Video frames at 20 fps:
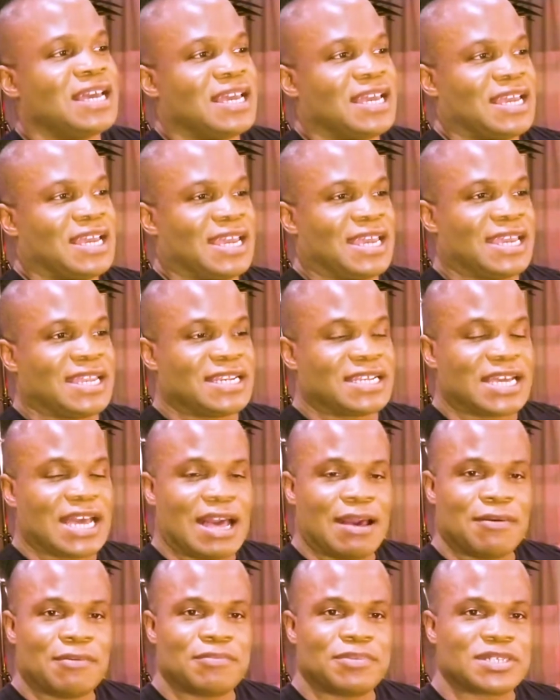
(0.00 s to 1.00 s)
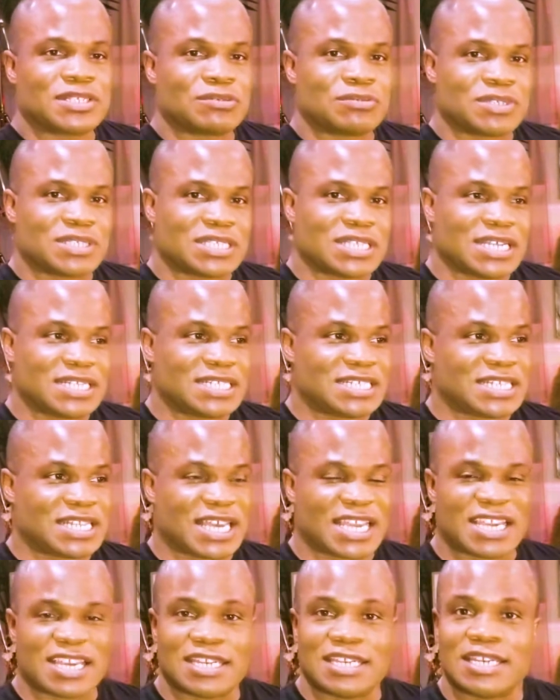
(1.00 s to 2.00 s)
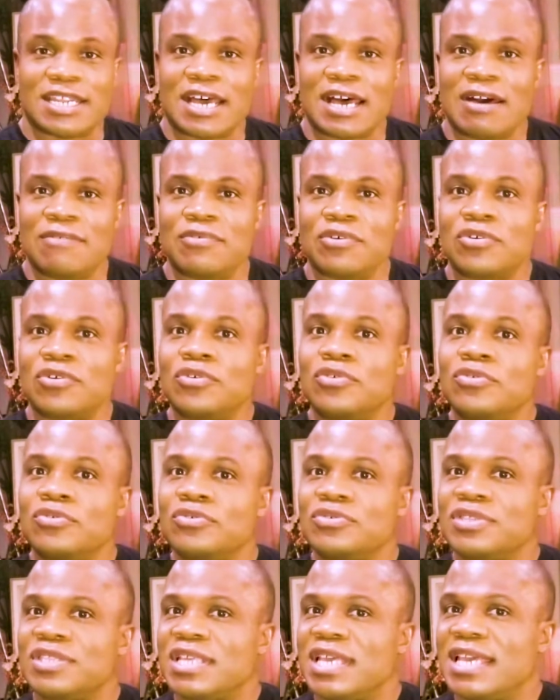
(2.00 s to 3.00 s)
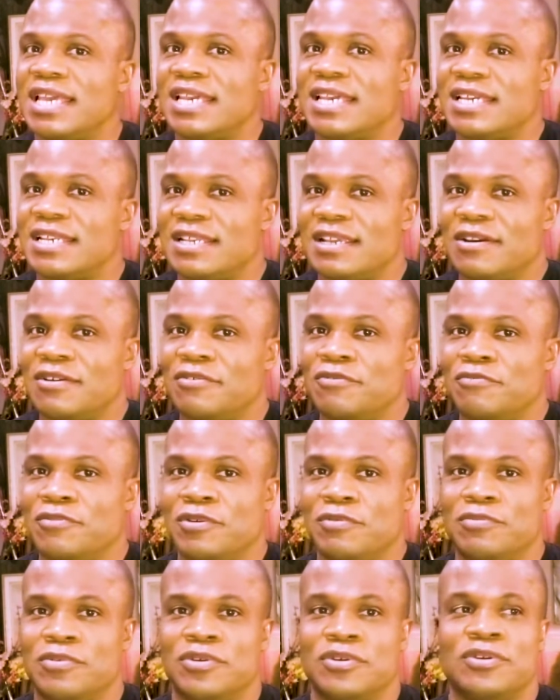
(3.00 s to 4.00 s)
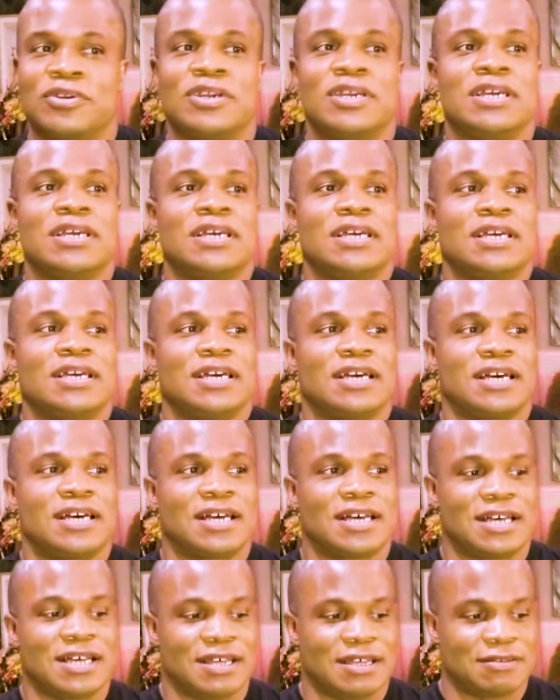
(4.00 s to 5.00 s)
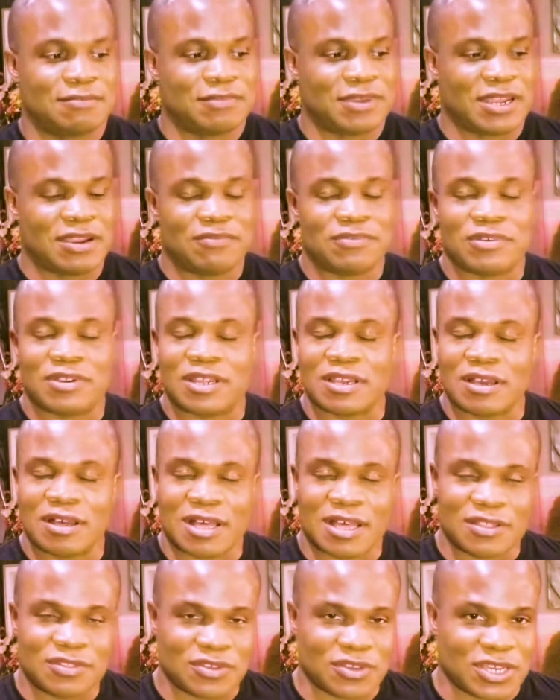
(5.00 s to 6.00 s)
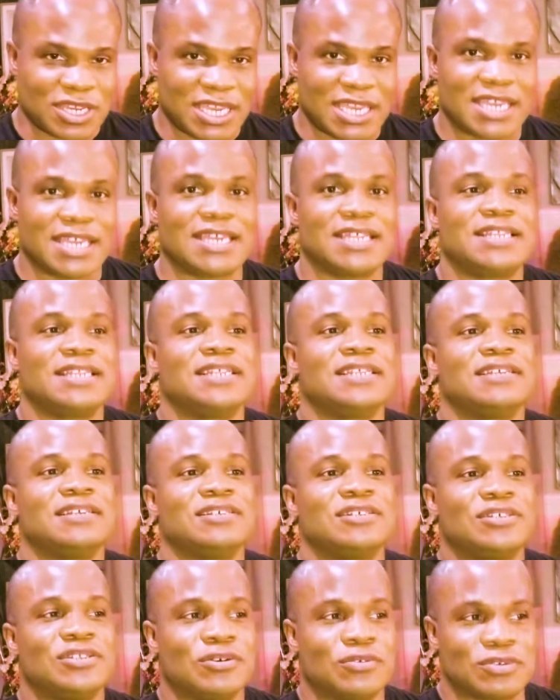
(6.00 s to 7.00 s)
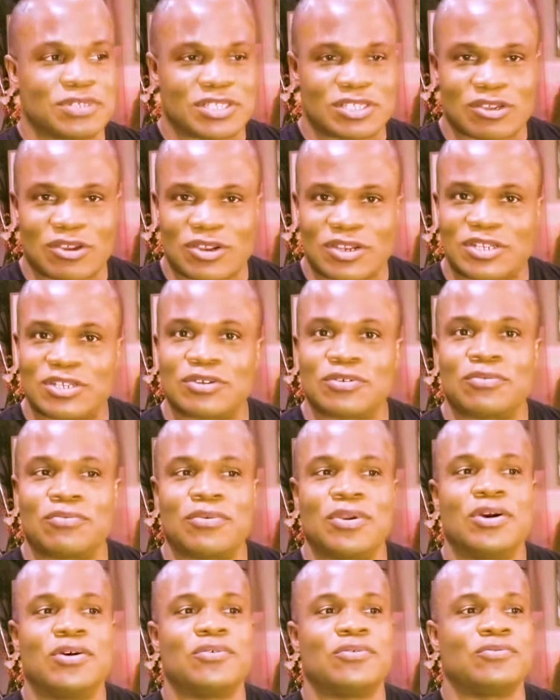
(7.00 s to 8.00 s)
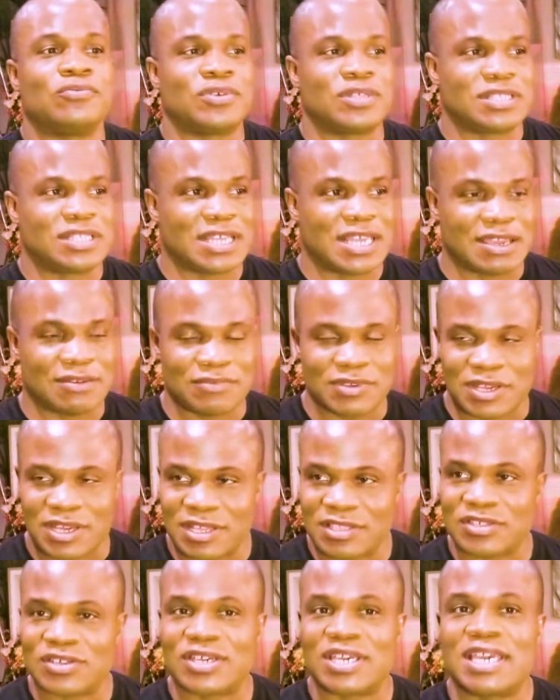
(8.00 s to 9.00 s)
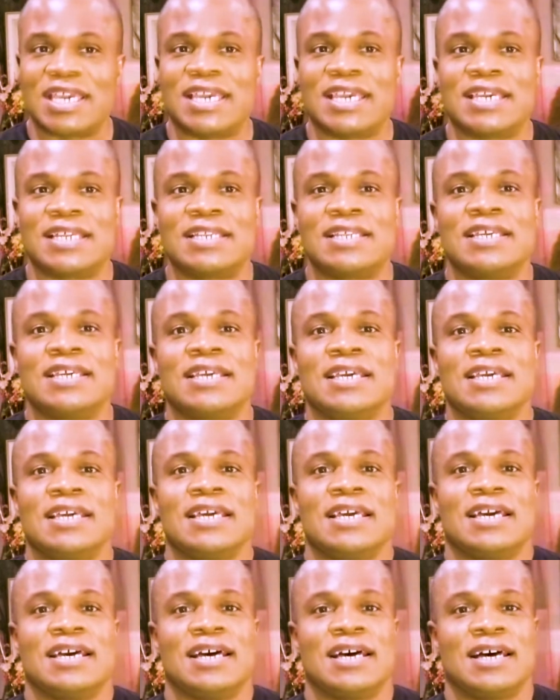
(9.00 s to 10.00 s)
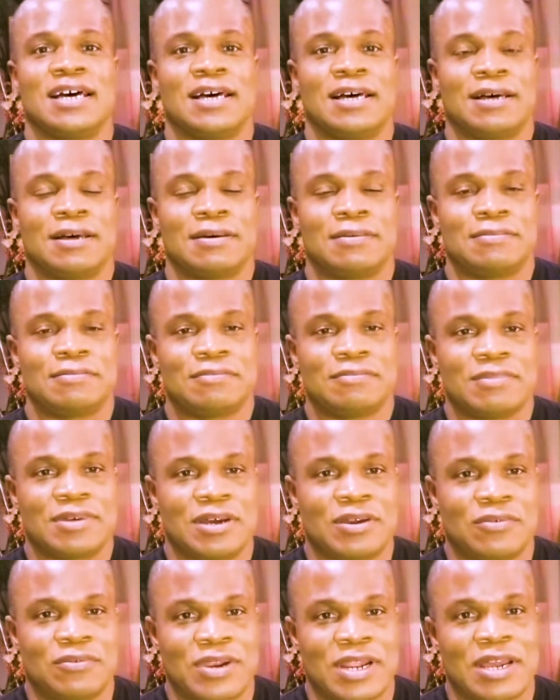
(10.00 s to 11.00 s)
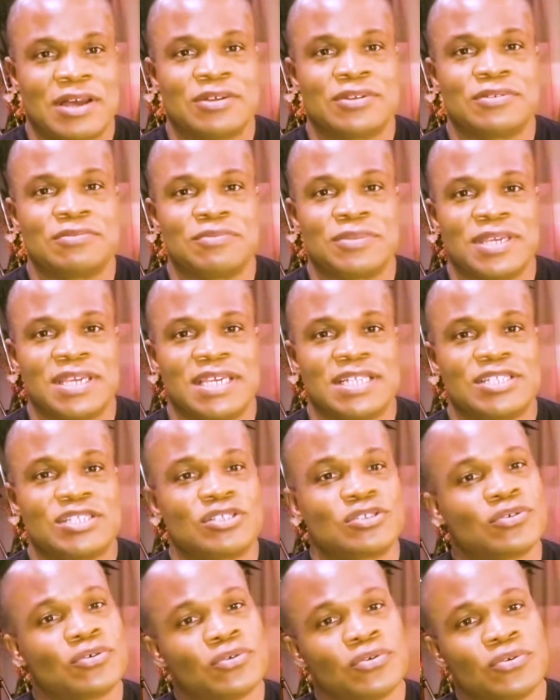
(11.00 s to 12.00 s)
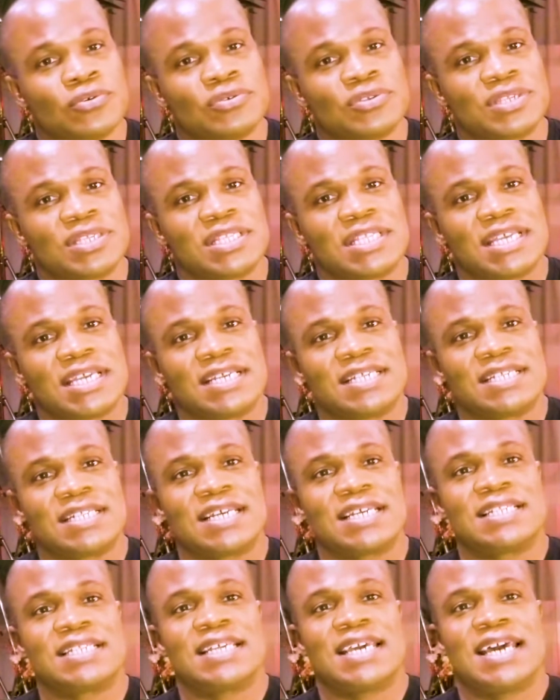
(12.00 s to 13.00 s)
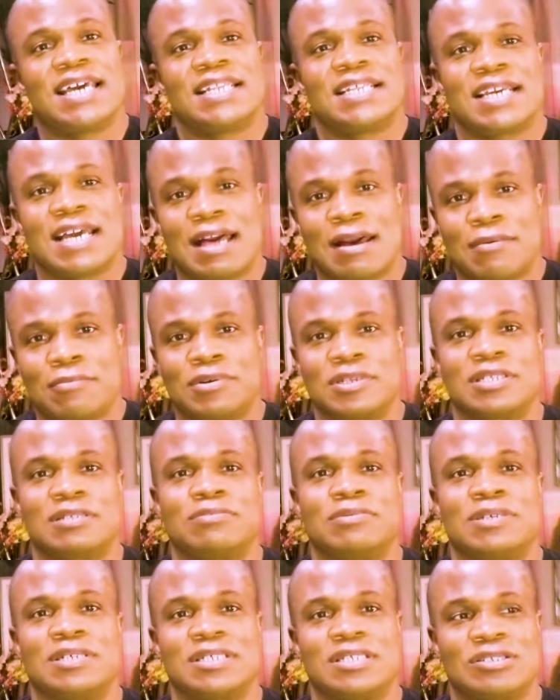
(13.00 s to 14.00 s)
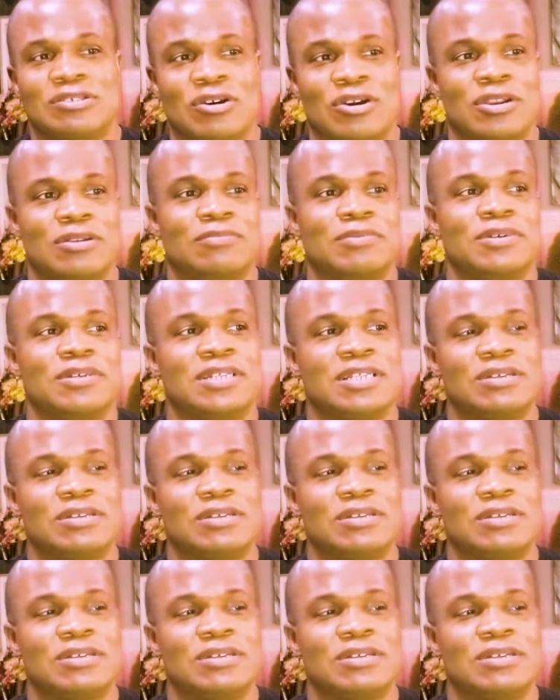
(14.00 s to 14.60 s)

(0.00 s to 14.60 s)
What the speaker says: And comic books was such like a novel, cool thing. And I remember every other kid, you know, it started to grow. Every other kid around me in schools and things like that, comic books started.